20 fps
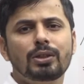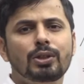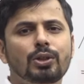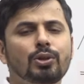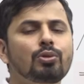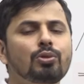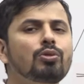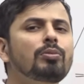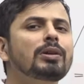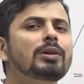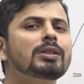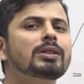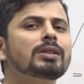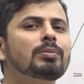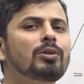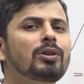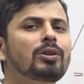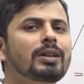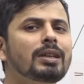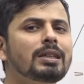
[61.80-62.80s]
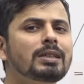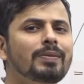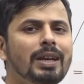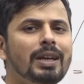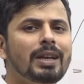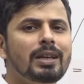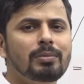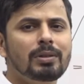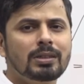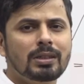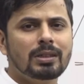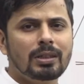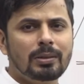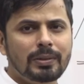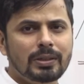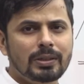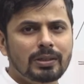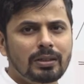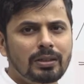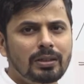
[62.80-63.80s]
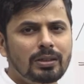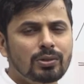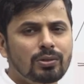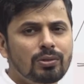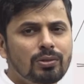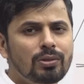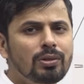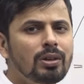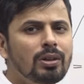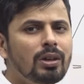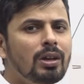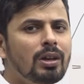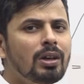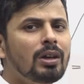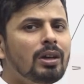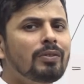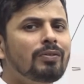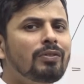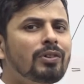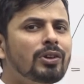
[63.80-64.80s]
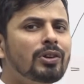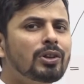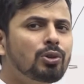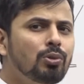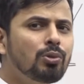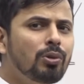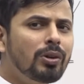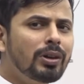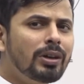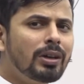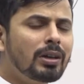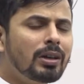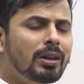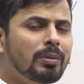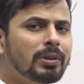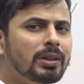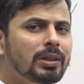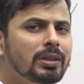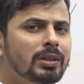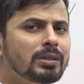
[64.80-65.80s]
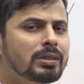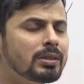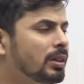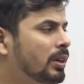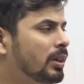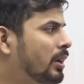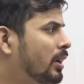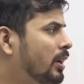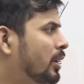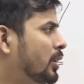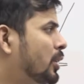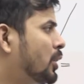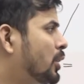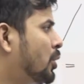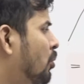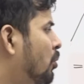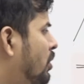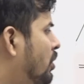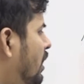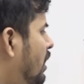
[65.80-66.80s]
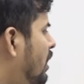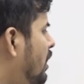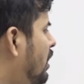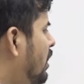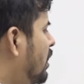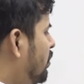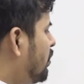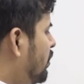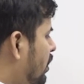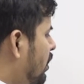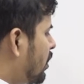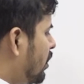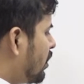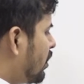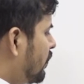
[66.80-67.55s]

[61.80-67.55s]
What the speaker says: two bus voltage variables are present. So, for 200 bus, total number of